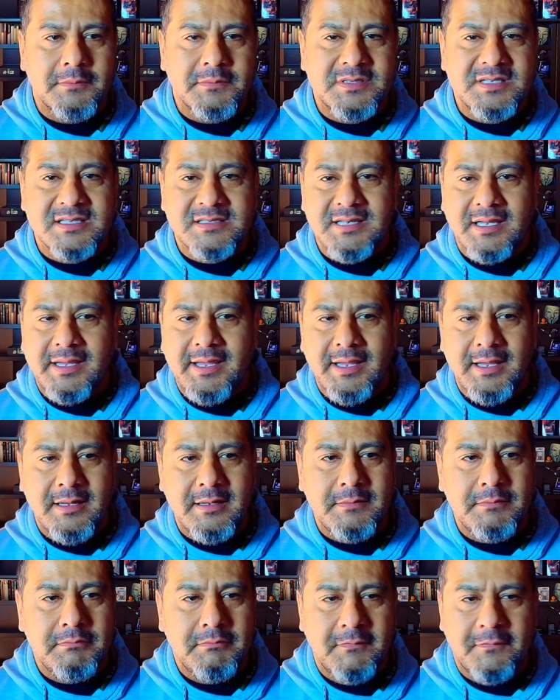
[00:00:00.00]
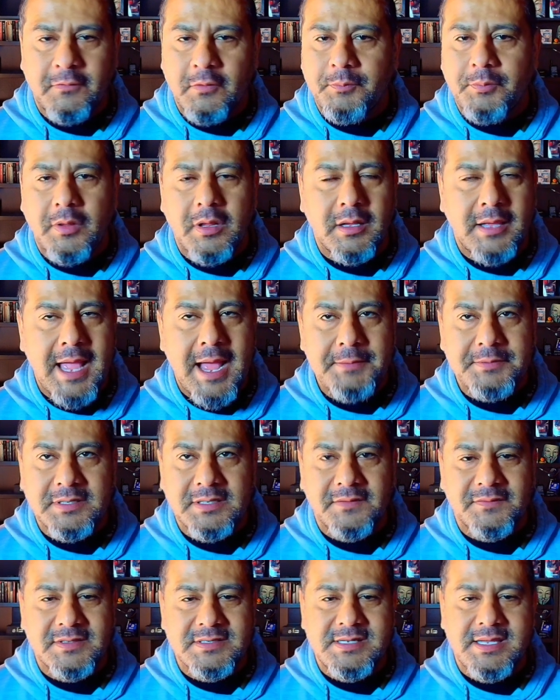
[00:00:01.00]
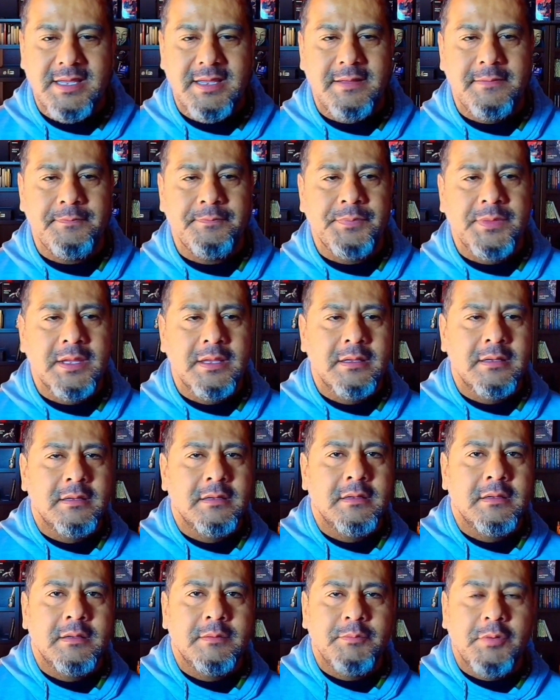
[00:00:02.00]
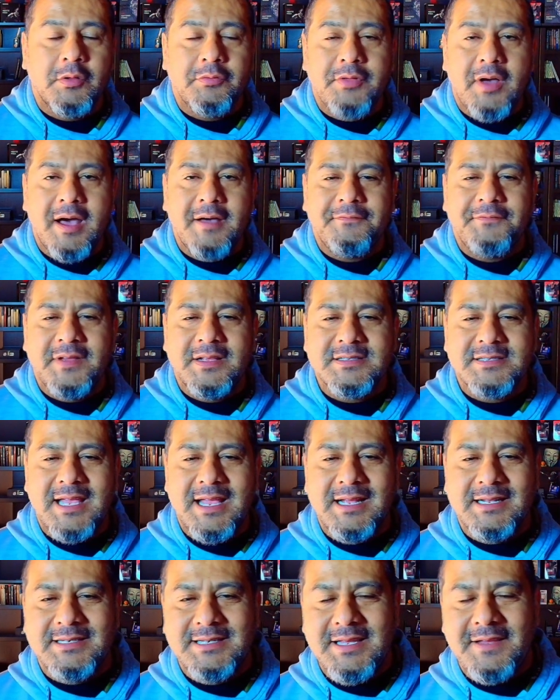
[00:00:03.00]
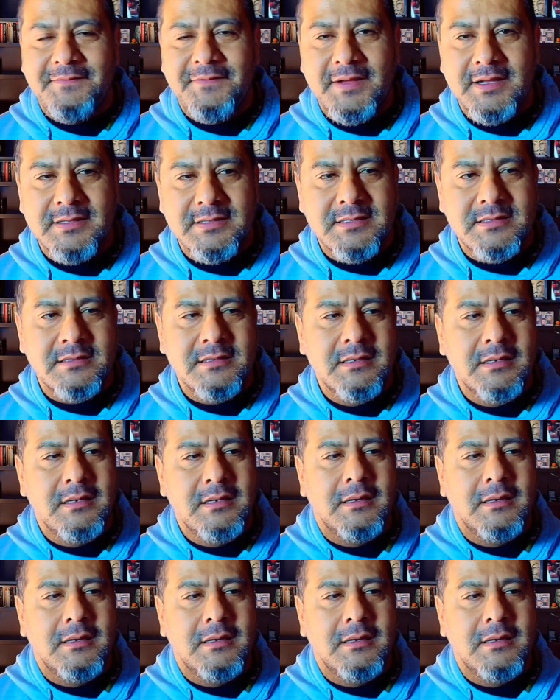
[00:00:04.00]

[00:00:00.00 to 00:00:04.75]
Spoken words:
since a kid, football captain of the team, both offense and defense.